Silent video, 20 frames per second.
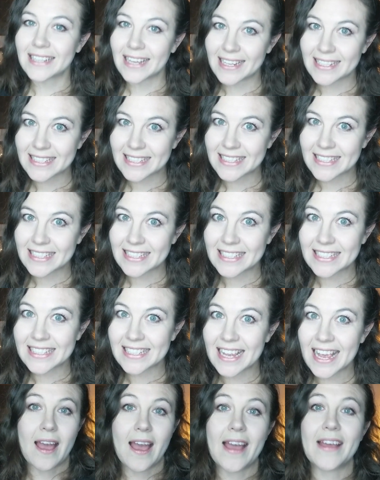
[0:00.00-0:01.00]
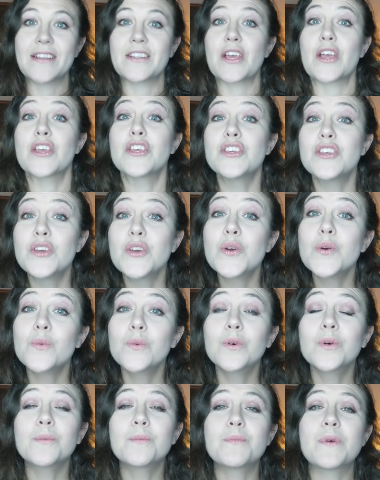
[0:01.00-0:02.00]
glasses and you
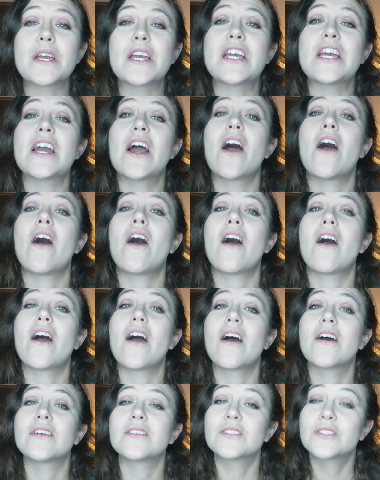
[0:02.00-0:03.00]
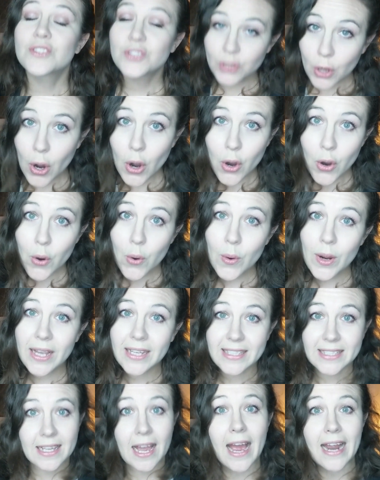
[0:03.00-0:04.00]
will be so
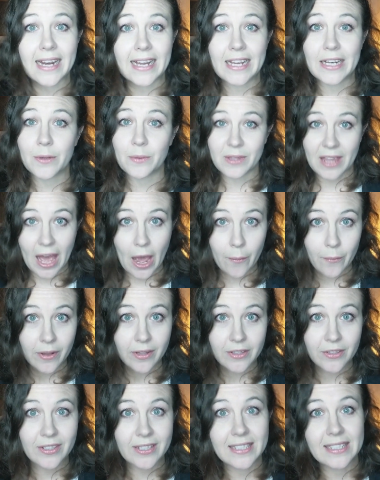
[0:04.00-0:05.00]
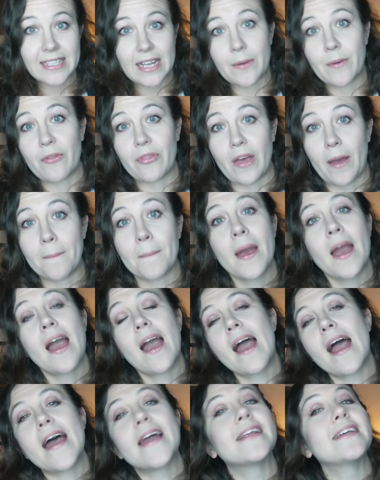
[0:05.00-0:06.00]
excited with how well you can see with them,
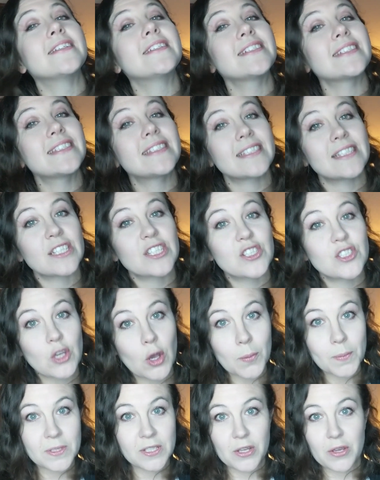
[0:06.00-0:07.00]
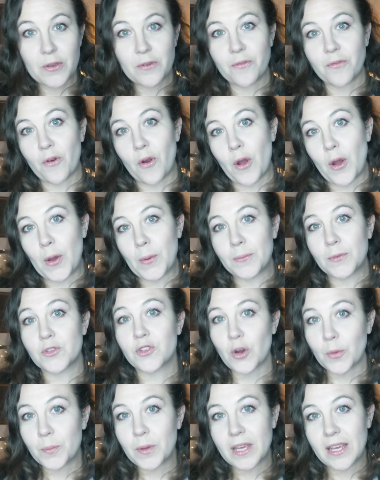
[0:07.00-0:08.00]
and it just stops you from
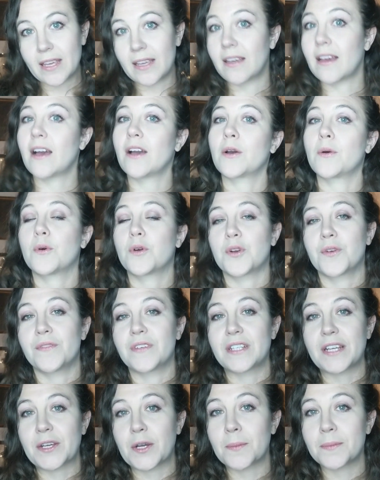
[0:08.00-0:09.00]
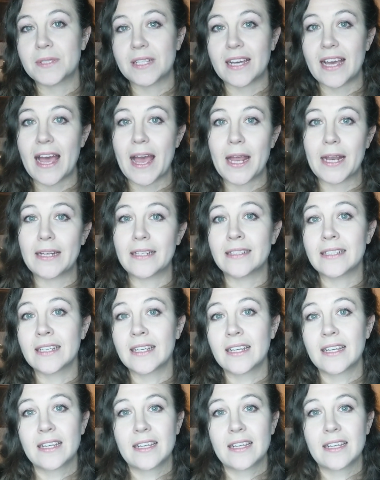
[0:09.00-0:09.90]
dropping a quarter of a diopter and